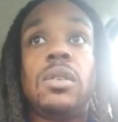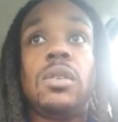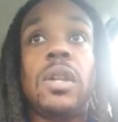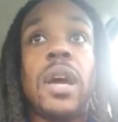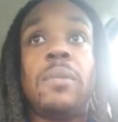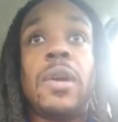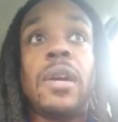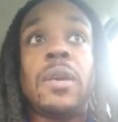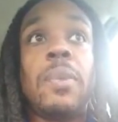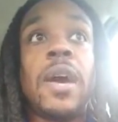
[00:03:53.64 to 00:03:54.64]
You're not
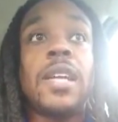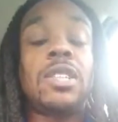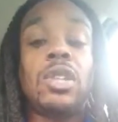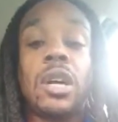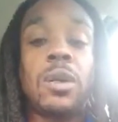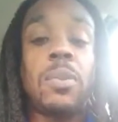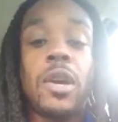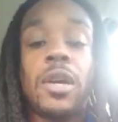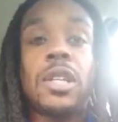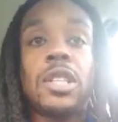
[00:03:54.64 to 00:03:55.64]
being compassionate, you're not
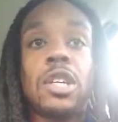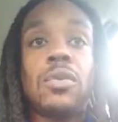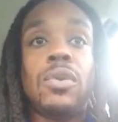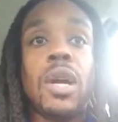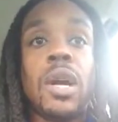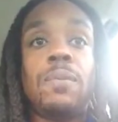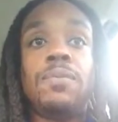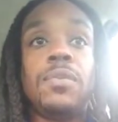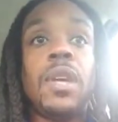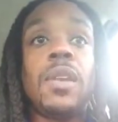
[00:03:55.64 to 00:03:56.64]
comparing yourself, you're not,
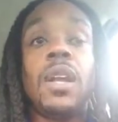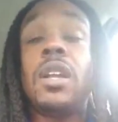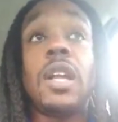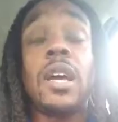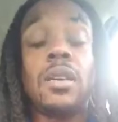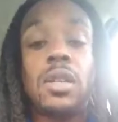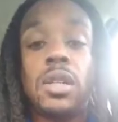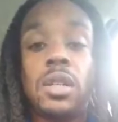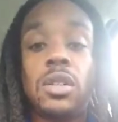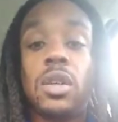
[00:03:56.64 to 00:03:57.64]
none of that.
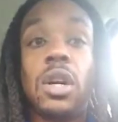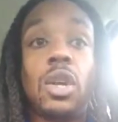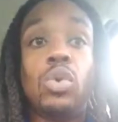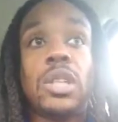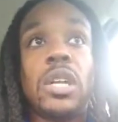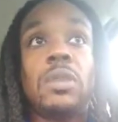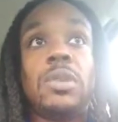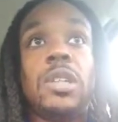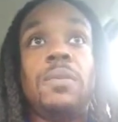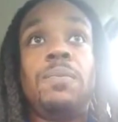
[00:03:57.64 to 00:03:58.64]
You're going to lose that young
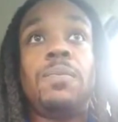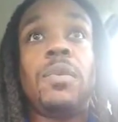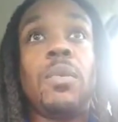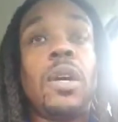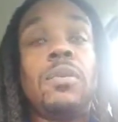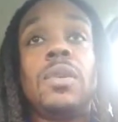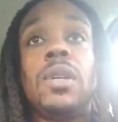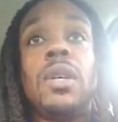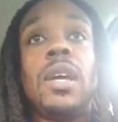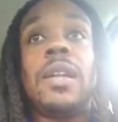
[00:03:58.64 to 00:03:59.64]
man. But
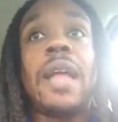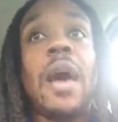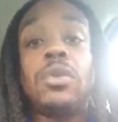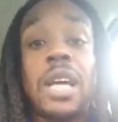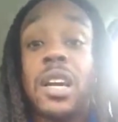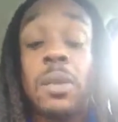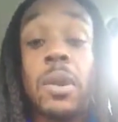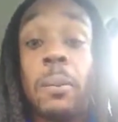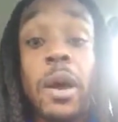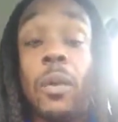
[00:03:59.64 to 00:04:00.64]
that could
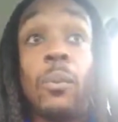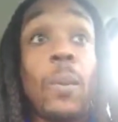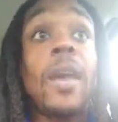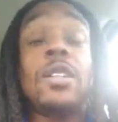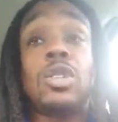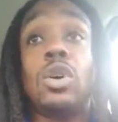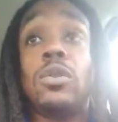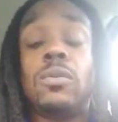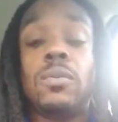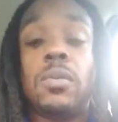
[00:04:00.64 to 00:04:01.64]
have been a better start.